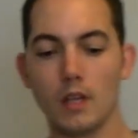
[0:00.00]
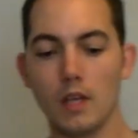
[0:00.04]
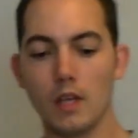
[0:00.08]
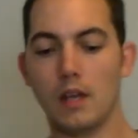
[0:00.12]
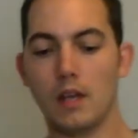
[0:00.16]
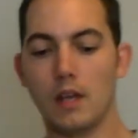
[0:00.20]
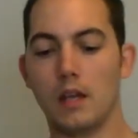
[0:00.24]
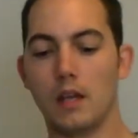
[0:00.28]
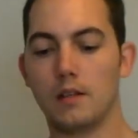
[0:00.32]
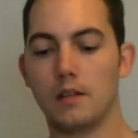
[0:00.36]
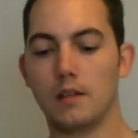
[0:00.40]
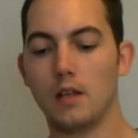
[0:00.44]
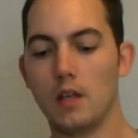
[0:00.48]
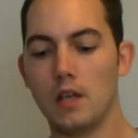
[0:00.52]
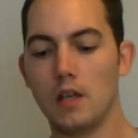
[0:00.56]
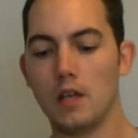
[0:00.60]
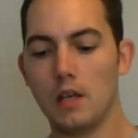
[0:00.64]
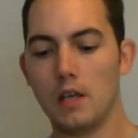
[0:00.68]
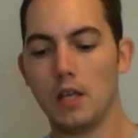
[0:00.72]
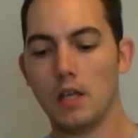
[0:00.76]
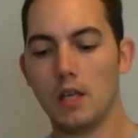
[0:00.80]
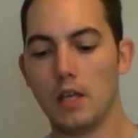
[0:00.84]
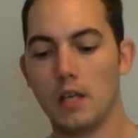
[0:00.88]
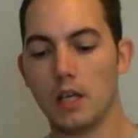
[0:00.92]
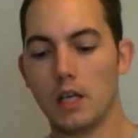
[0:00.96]
And
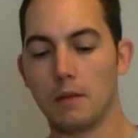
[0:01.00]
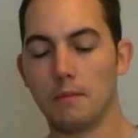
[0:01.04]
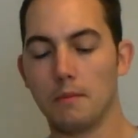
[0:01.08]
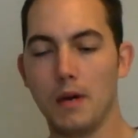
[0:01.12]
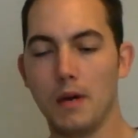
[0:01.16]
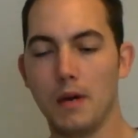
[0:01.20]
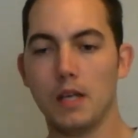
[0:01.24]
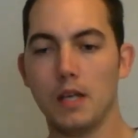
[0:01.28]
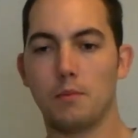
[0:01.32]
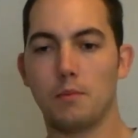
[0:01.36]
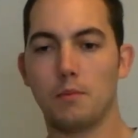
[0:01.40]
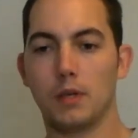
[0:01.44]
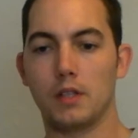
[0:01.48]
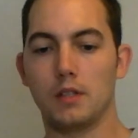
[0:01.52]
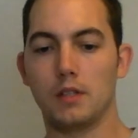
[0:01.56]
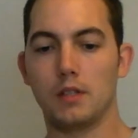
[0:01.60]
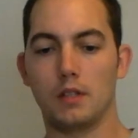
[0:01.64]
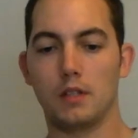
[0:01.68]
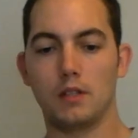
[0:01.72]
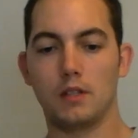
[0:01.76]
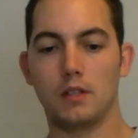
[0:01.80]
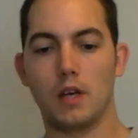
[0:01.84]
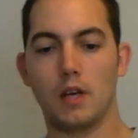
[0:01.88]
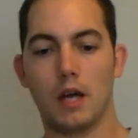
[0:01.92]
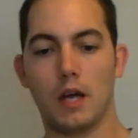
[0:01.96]
in my
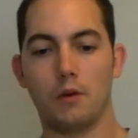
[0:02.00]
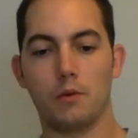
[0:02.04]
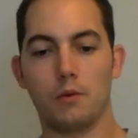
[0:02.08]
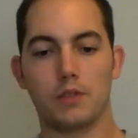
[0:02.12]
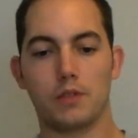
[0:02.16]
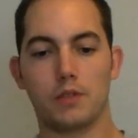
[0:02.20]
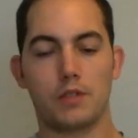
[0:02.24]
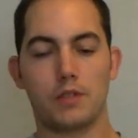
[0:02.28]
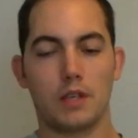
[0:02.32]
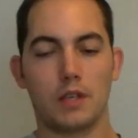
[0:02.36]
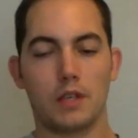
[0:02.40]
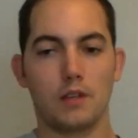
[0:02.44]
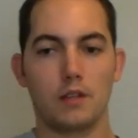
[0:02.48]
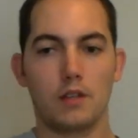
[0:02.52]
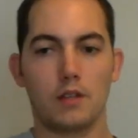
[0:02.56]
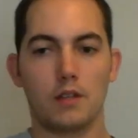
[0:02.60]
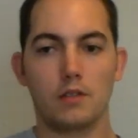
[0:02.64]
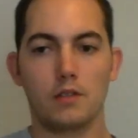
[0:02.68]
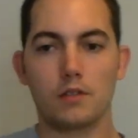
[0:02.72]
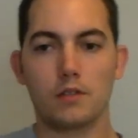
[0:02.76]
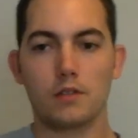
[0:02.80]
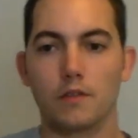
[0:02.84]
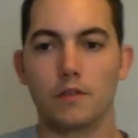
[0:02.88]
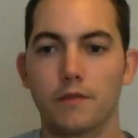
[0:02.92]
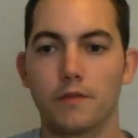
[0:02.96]
opinion, I would say that this
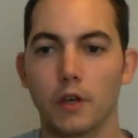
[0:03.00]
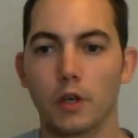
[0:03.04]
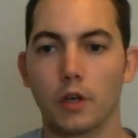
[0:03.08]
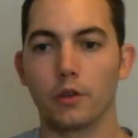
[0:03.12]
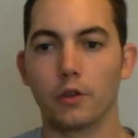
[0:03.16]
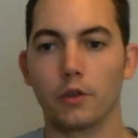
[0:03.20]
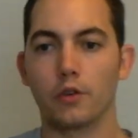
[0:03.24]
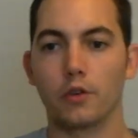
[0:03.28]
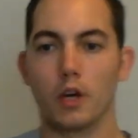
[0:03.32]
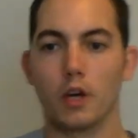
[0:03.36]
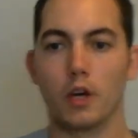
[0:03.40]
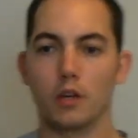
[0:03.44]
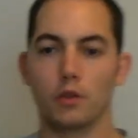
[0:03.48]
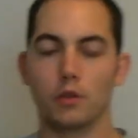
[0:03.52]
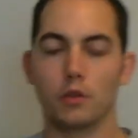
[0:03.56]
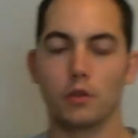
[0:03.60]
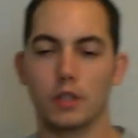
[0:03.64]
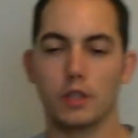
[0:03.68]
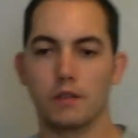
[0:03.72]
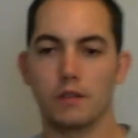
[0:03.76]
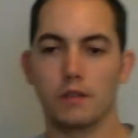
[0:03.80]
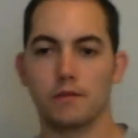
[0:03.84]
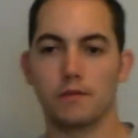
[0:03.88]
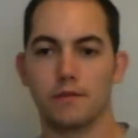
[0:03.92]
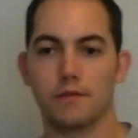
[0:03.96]
is a failure not only
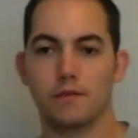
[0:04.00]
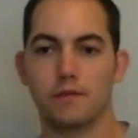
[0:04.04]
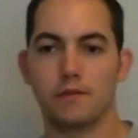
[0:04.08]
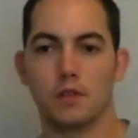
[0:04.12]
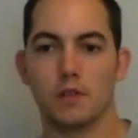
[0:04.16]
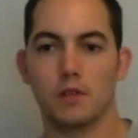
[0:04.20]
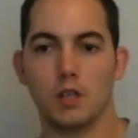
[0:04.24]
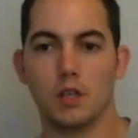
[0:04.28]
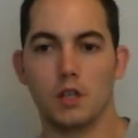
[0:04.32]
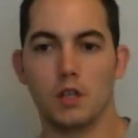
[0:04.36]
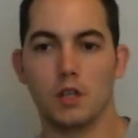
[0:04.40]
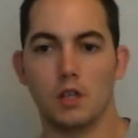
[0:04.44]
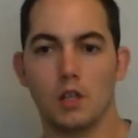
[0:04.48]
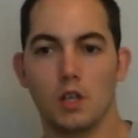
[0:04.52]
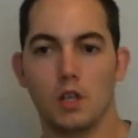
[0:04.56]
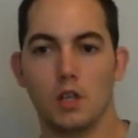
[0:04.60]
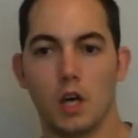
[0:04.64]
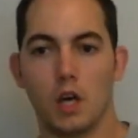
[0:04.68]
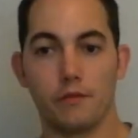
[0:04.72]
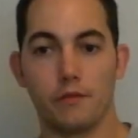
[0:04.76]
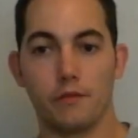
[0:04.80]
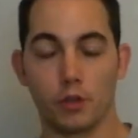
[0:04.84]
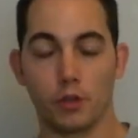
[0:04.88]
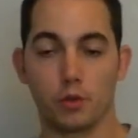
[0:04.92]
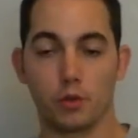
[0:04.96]

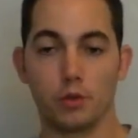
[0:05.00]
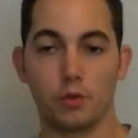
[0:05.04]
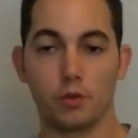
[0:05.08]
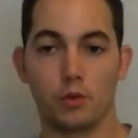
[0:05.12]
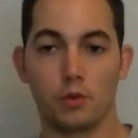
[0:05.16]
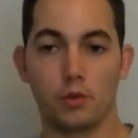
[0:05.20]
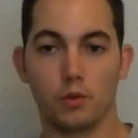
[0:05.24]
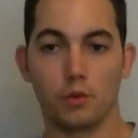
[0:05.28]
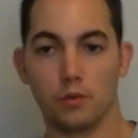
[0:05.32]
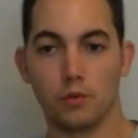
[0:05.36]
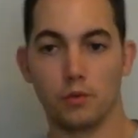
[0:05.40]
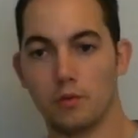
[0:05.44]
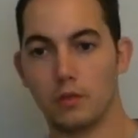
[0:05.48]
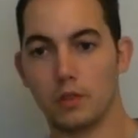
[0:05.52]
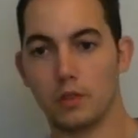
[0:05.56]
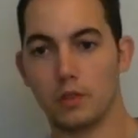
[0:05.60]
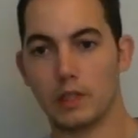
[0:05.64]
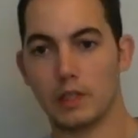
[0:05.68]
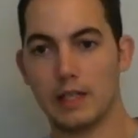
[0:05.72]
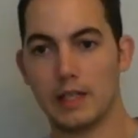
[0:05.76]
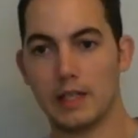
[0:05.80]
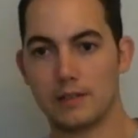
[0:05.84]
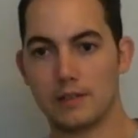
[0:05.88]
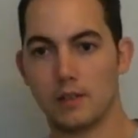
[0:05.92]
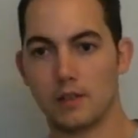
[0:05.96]
of the crew,
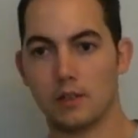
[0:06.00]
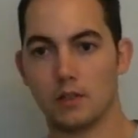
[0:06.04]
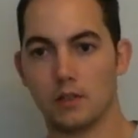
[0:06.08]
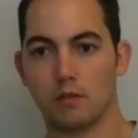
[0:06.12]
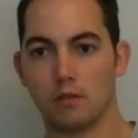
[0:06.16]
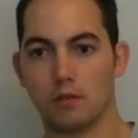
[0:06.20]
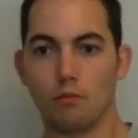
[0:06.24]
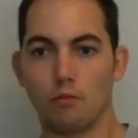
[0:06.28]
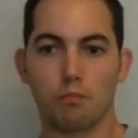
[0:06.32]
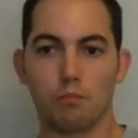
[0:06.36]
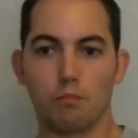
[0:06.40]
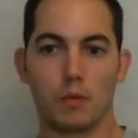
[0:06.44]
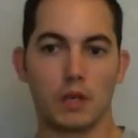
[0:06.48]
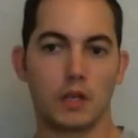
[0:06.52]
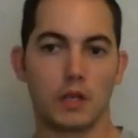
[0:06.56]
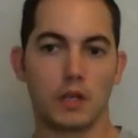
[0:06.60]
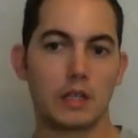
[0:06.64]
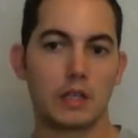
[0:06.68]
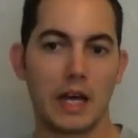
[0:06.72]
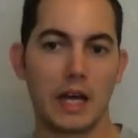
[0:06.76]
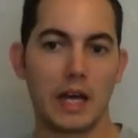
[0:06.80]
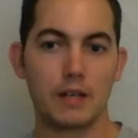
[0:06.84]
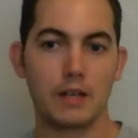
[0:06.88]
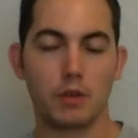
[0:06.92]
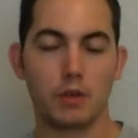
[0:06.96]
as a
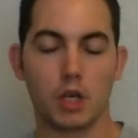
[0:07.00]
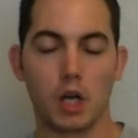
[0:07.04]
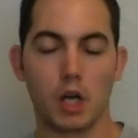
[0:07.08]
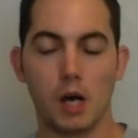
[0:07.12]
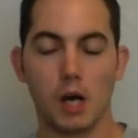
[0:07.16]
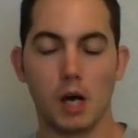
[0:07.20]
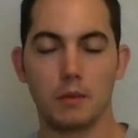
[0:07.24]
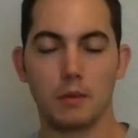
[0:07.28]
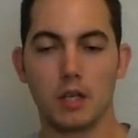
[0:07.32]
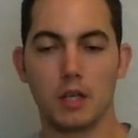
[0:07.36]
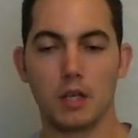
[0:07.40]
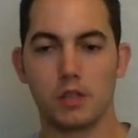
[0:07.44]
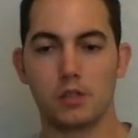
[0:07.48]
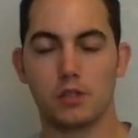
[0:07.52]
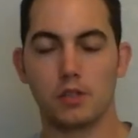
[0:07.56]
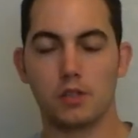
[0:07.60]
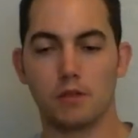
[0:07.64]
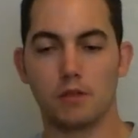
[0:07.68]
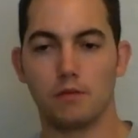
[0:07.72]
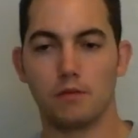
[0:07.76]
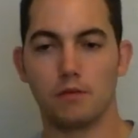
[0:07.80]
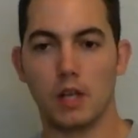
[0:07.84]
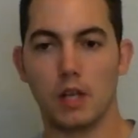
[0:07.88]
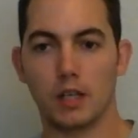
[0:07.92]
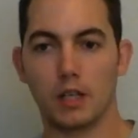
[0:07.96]
kind of a combination of
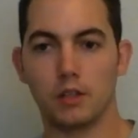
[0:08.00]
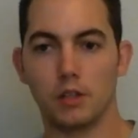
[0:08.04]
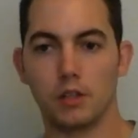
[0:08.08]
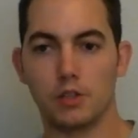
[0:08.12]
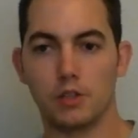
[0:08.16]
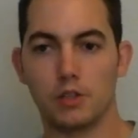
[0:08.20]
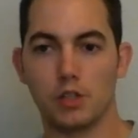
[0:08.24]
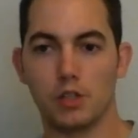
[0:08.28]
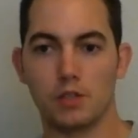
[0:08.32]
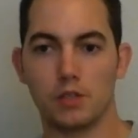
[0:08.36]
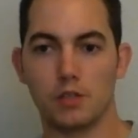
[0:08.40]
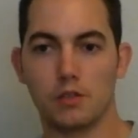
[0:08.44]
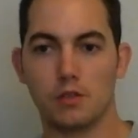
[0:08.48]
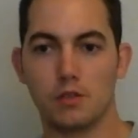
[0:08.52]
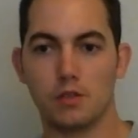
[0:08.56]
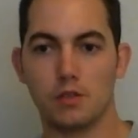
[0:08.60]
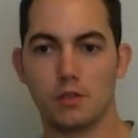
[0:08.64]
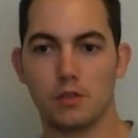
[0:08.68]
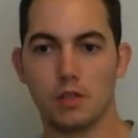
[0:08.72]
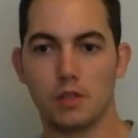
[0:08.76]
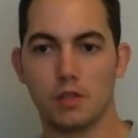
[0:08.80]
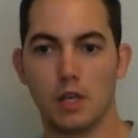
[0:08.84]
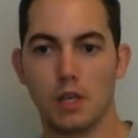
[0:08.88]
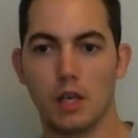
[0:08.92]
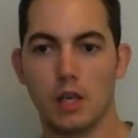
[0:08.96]
negligence
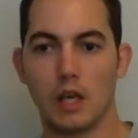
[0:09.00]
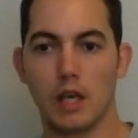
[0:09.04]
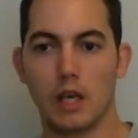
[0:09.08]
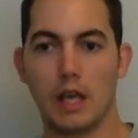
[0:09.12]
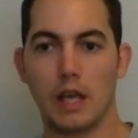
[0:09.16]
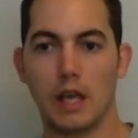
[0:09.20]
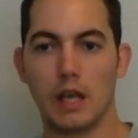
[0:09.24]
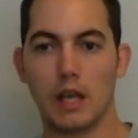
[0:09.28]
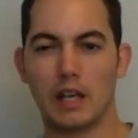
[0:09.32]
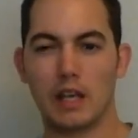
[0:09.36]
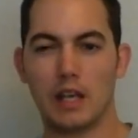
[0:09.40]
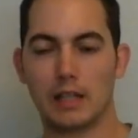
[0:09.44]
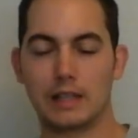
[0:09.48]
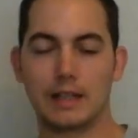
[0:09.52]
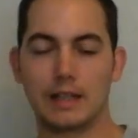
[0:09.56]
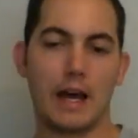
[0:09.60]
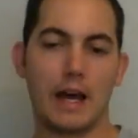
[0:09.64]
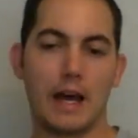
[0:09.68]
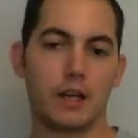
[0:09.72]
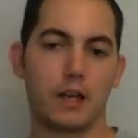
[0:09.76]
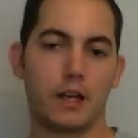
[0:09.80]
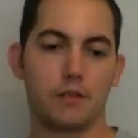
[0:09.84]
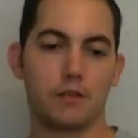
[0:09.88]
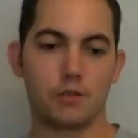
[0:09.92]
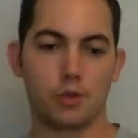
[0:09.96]
and
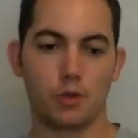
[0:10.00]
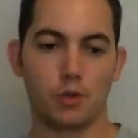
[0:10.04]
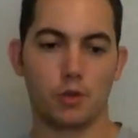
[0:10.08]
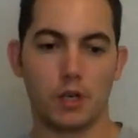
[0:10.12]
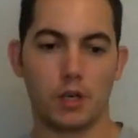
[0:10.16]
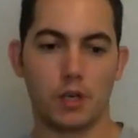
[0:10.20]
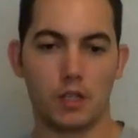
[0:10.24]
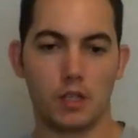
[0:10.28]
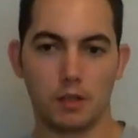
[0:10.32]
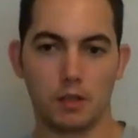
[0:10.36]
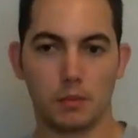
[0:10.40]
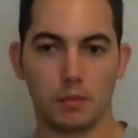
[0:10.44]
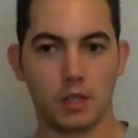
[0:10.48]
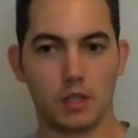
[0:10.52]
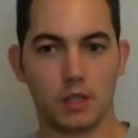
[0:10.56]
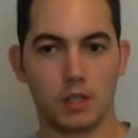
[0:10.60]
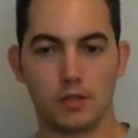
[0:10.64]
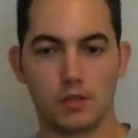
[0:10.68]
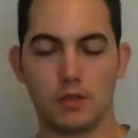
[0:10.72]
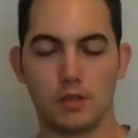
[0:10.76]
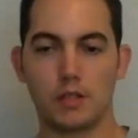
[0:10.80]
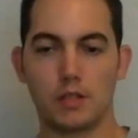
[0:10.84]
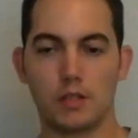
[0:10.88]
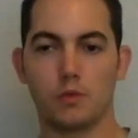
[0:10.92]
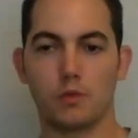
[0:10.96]
lack of training, because
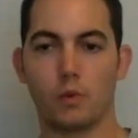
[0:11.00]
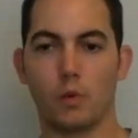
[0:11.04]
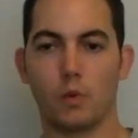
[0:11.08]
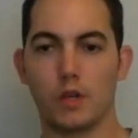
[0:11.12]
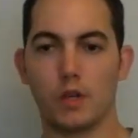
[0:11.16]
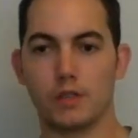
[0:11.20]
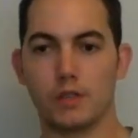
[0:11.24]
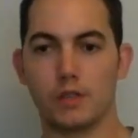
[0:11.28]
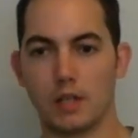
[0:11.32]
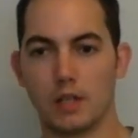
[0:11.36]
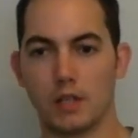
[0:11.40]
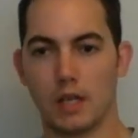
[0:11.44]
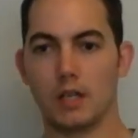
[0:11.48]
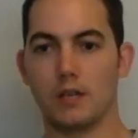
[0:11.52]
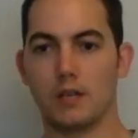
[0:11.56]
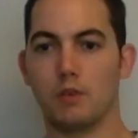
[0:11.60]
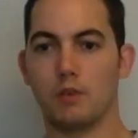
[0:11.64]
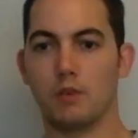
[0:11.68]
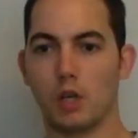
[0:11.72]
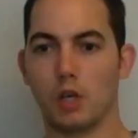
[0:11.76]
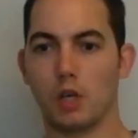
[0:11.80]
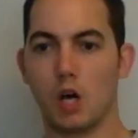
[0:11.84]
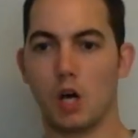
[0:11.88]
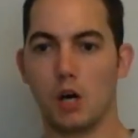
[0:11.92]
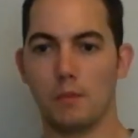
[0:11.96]
this was kind of a
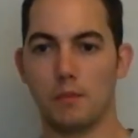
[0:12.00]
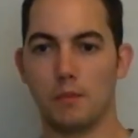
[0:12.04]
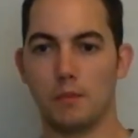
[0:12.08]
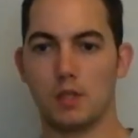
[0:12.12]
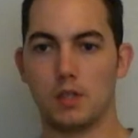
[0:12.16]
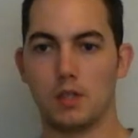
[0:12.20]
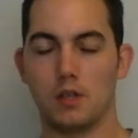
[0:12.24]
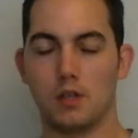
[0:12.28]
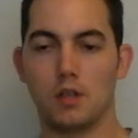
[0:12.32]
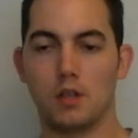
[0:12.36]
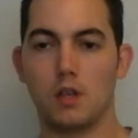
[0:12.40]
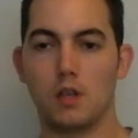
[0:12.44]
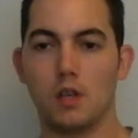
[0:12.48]
common